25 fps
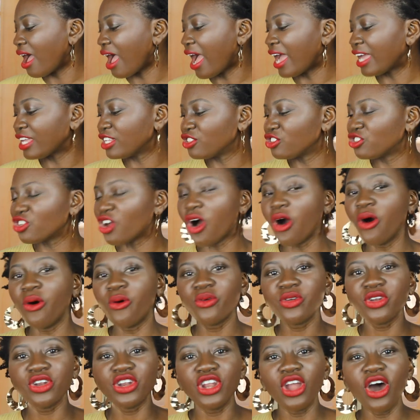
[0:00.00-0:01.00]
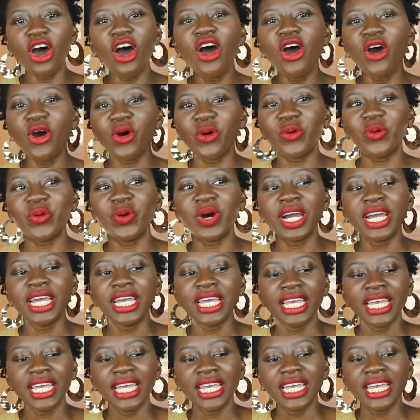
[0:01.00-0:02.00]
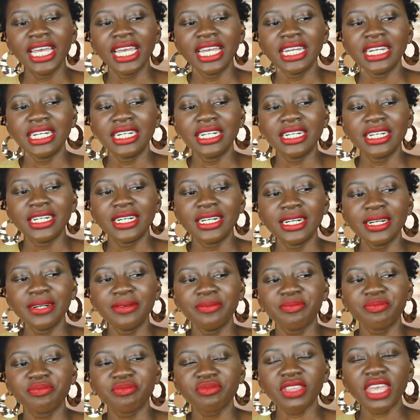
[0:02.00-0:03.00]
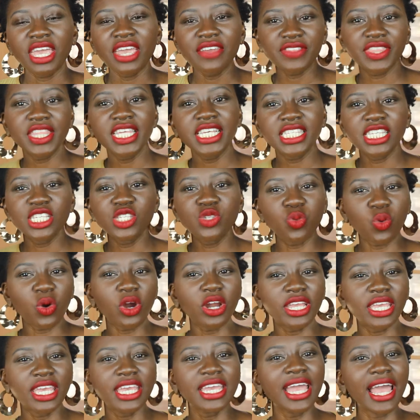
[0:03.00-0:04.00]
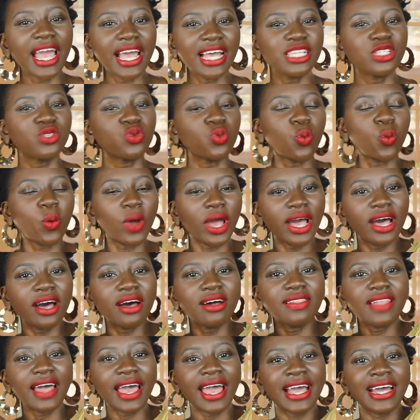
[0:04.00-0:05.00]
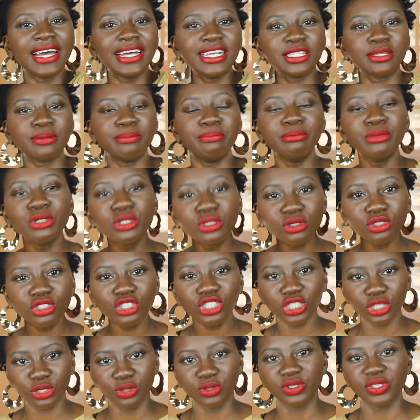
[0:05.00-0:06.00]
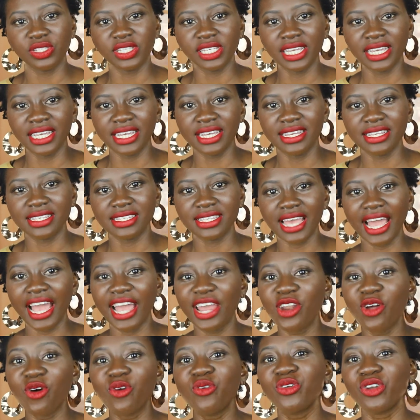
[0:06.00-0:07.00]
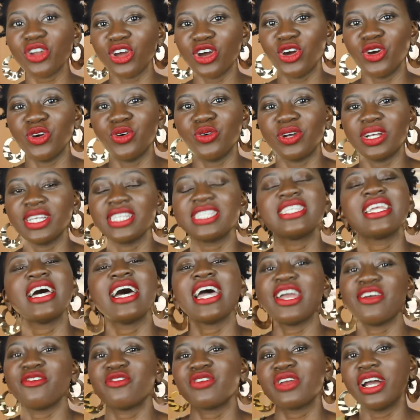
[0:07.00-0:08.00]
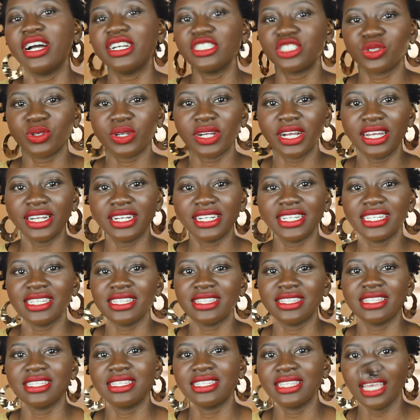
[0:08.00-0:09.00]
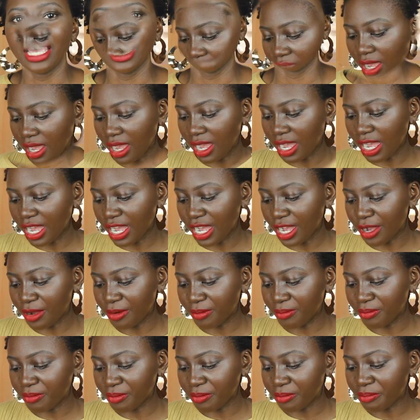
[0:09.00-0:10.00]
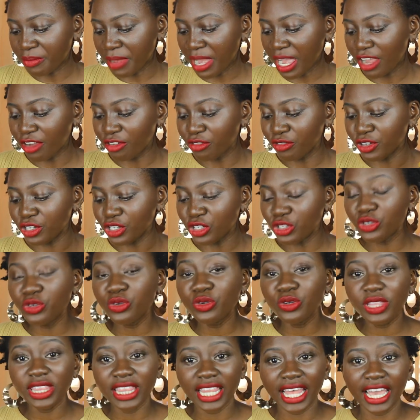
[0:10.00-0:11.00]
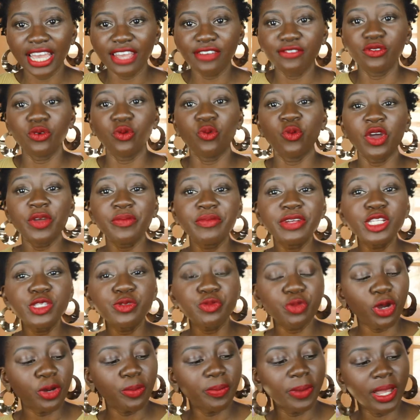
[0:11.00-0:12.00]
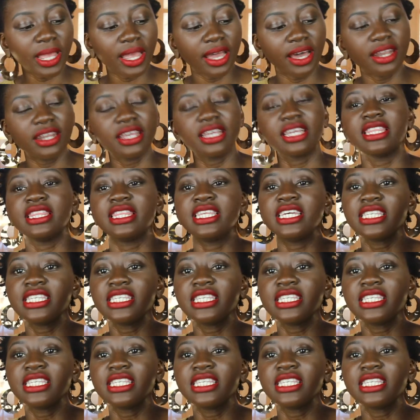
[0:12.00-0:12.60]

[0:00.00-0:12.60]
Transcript: I don't know if this is working as well as moon juice is. I don't know, because not every ashwagandha is the same, right? My Renew Life Women's Probiotic.